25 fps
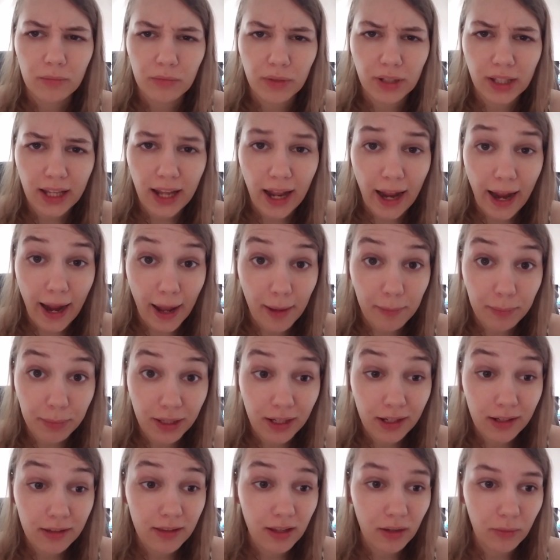really
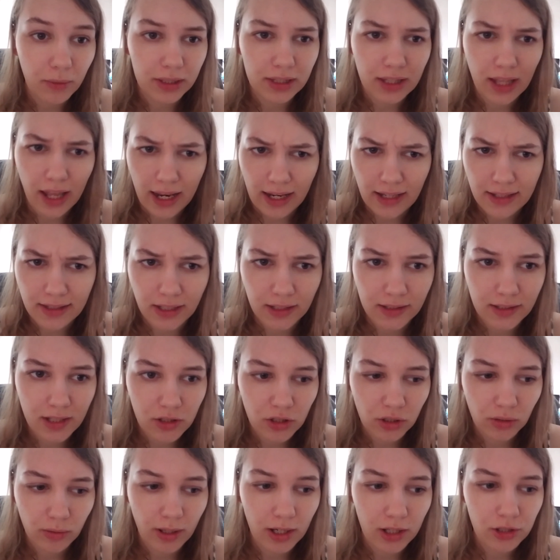happy that with the AC
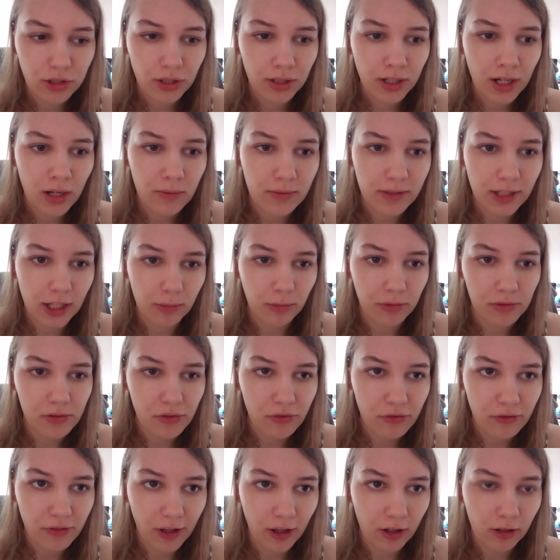situation, I was able to
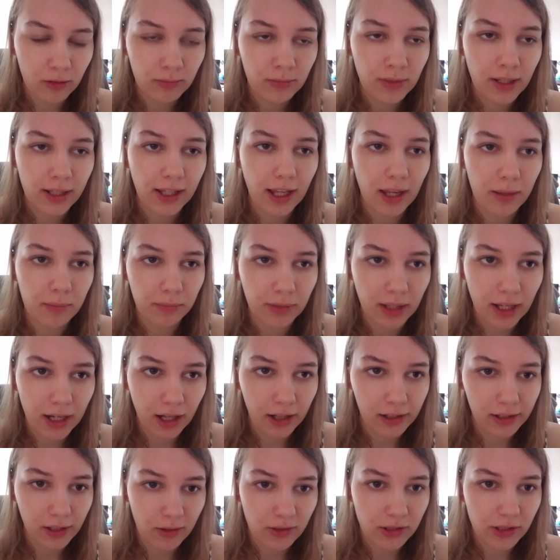film. Like, I'm
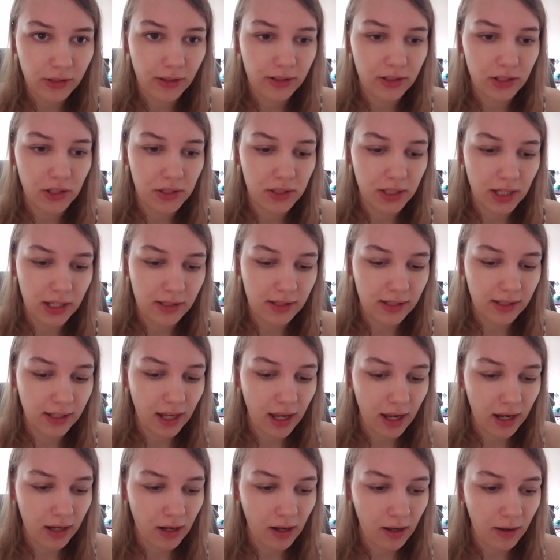getting closer. I just need to
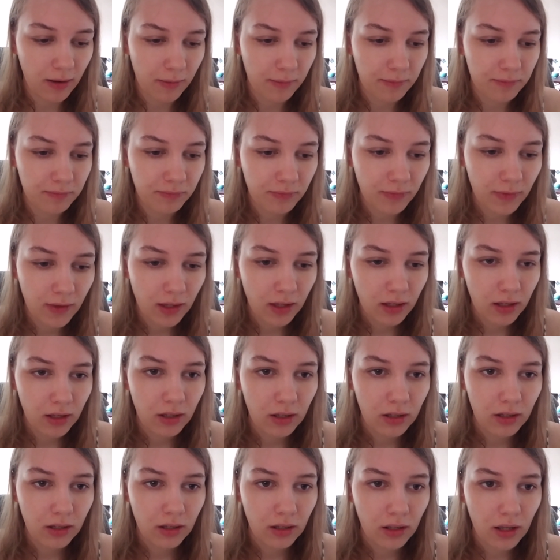get
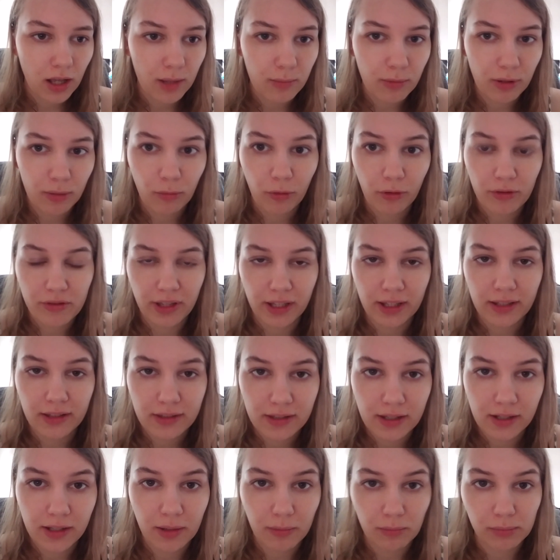a bit more things
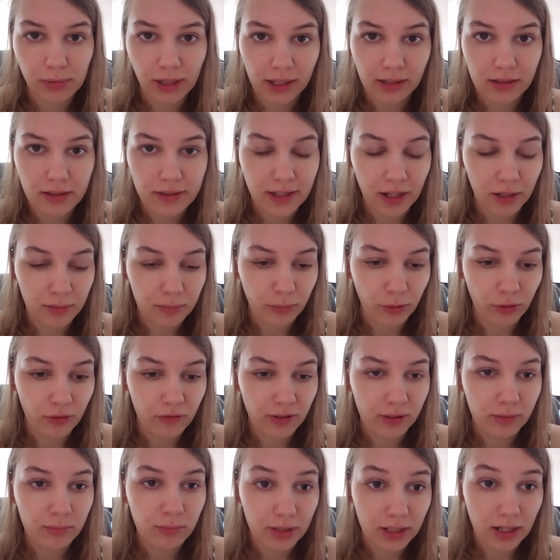to complete the
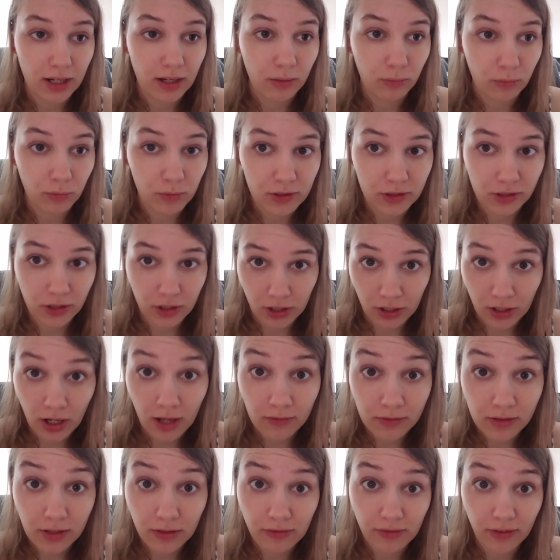soundproofing, but it was good
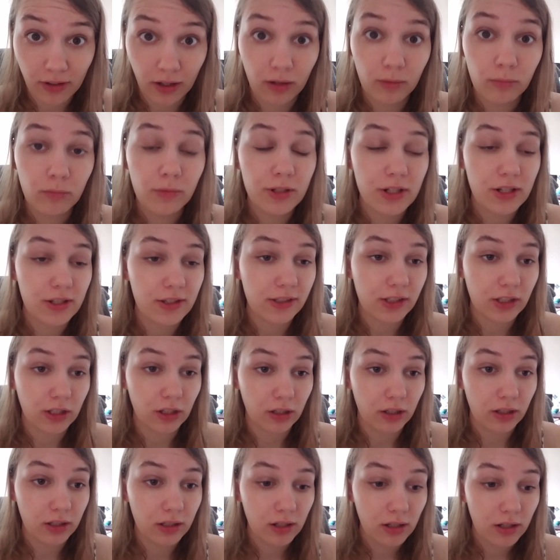enough to film, which is
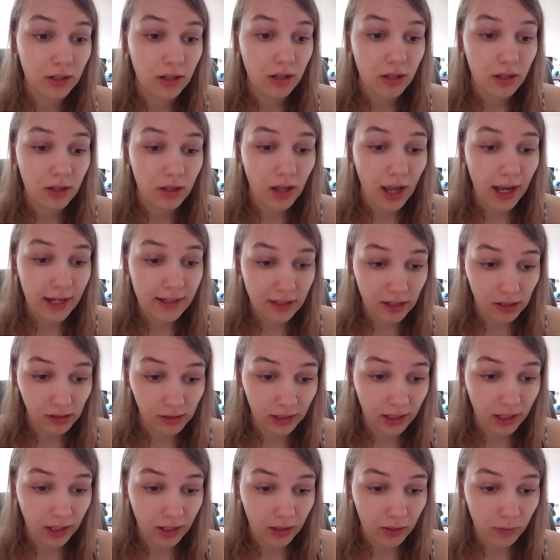good.
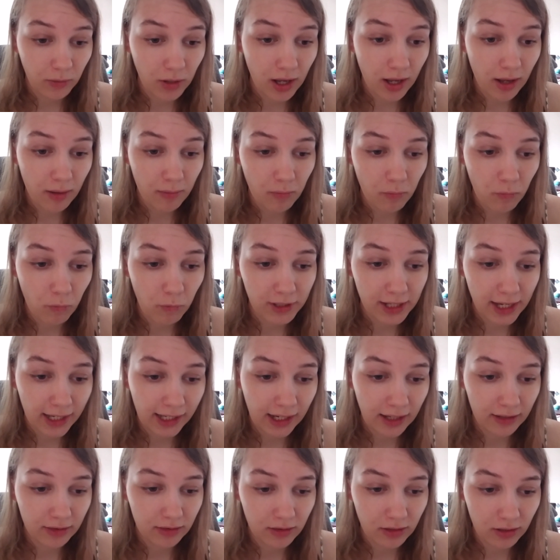Ideally, when I
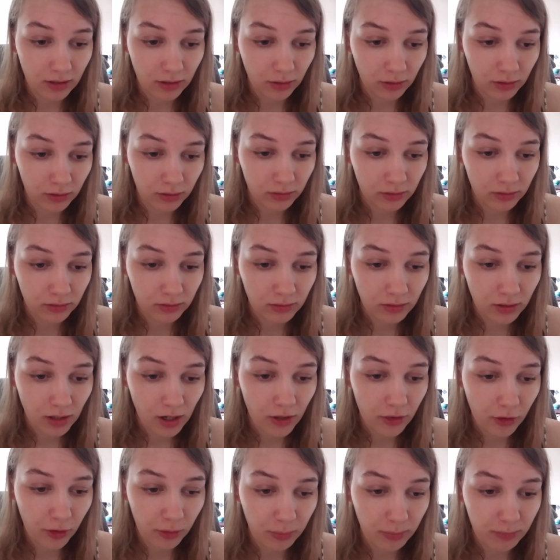get the
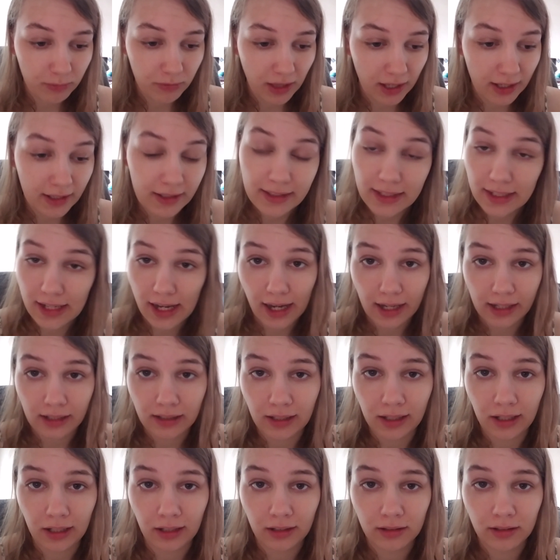other things that I
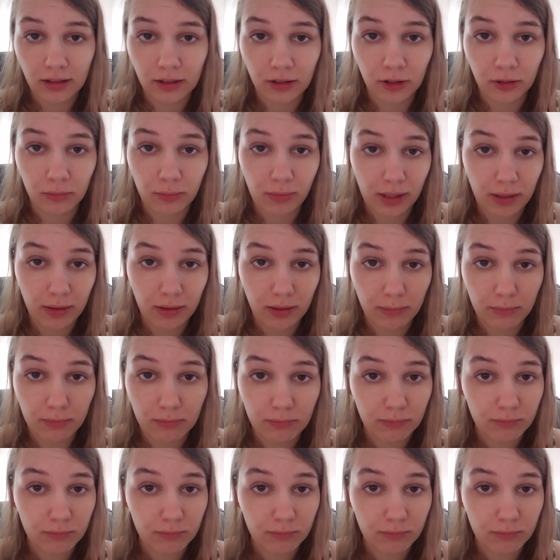need, it'll be